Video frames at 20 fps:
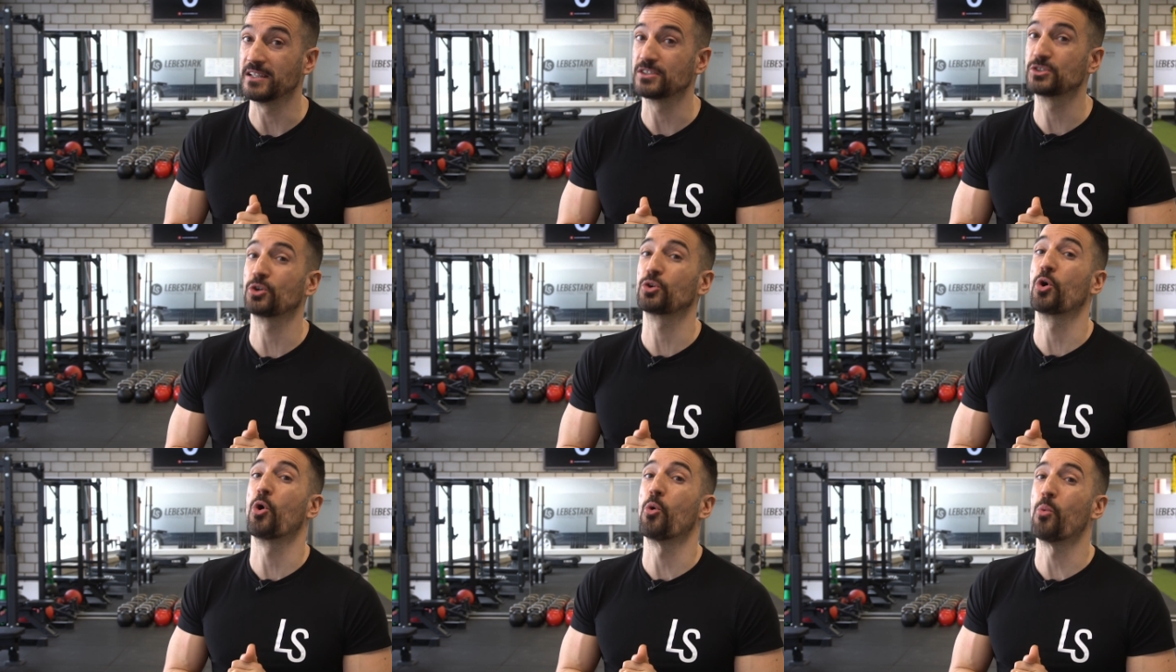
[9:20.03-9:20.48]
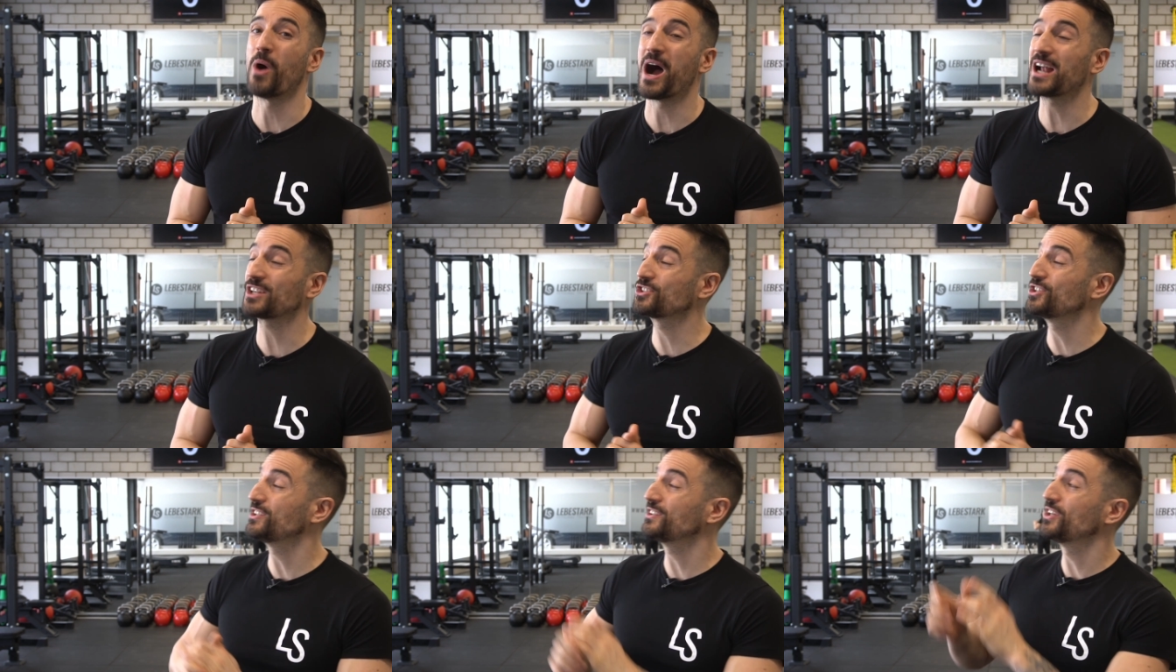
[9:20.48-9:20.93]
So go
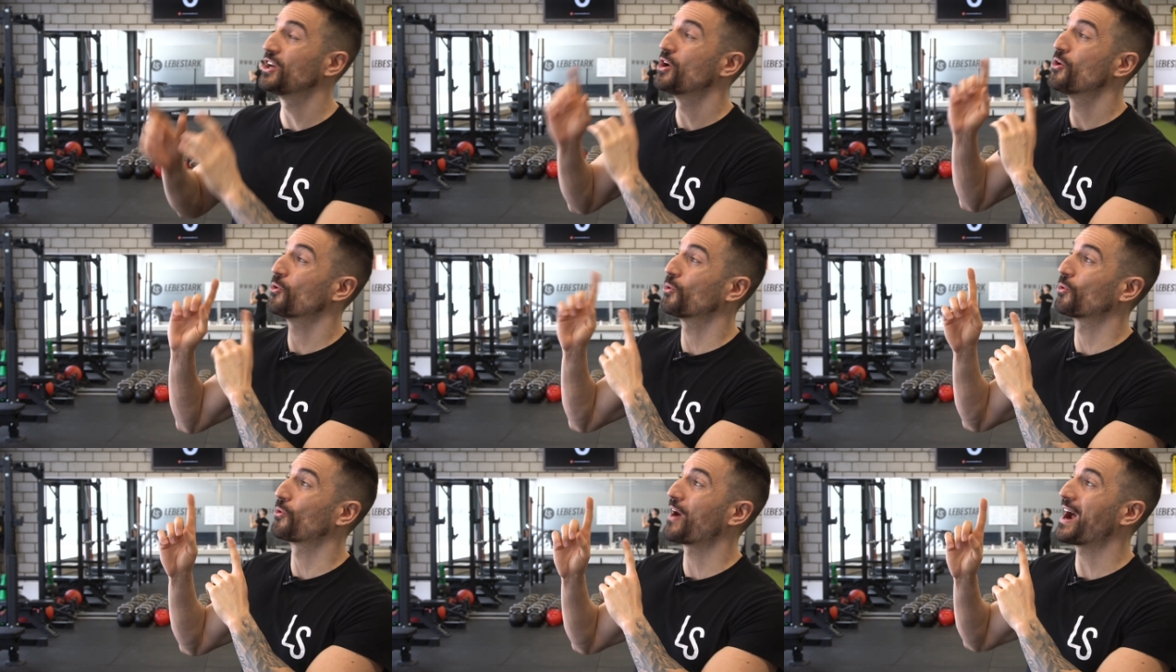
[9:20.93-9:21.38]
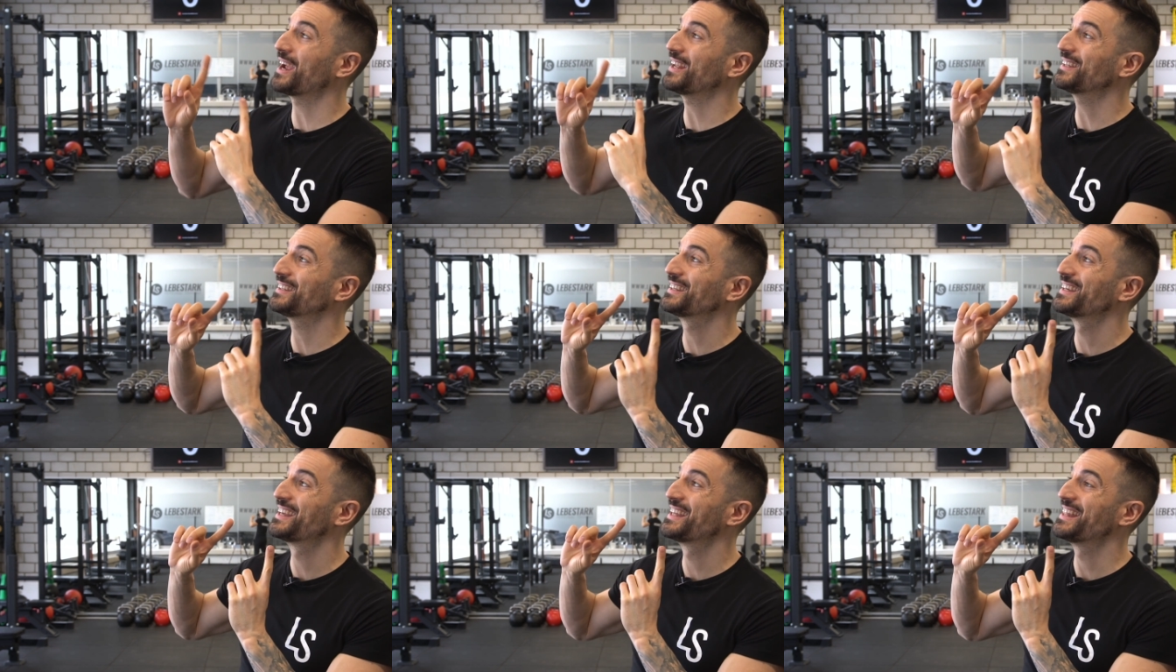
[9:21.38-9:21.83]
watch it right
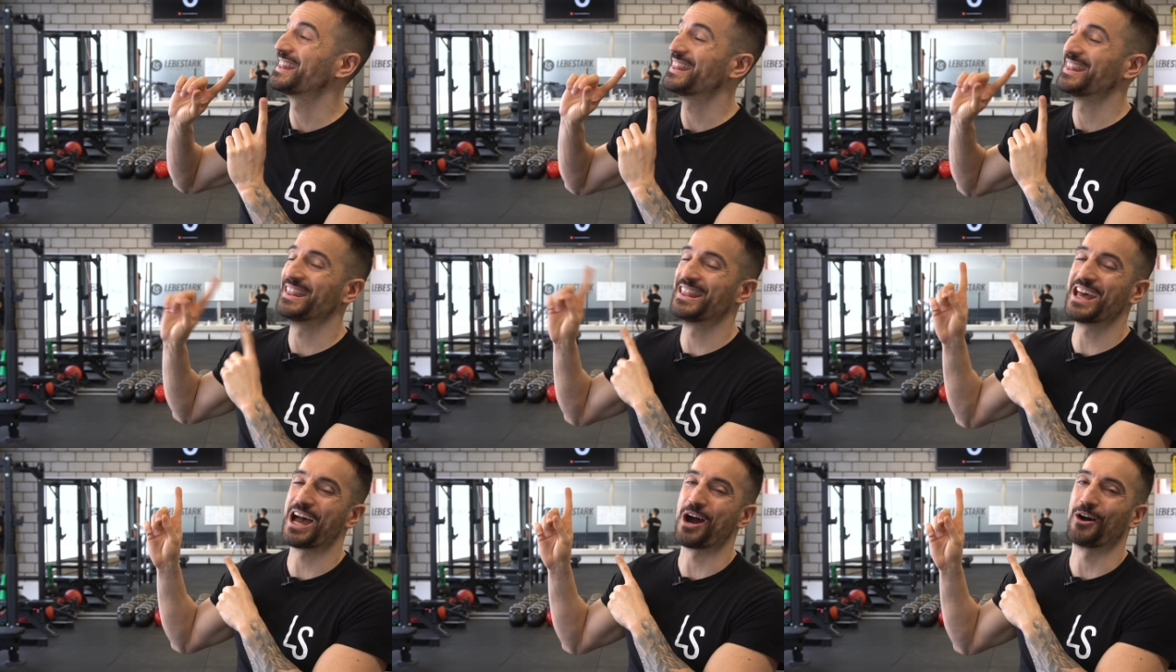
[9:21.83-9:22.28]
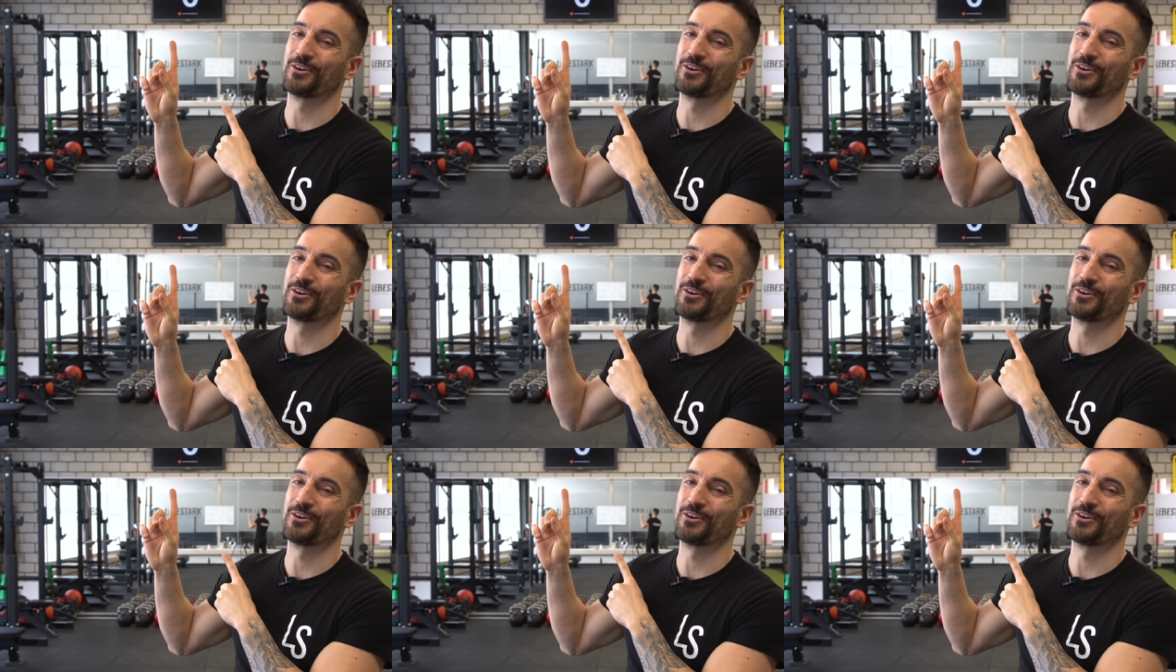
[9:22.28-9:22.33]
now.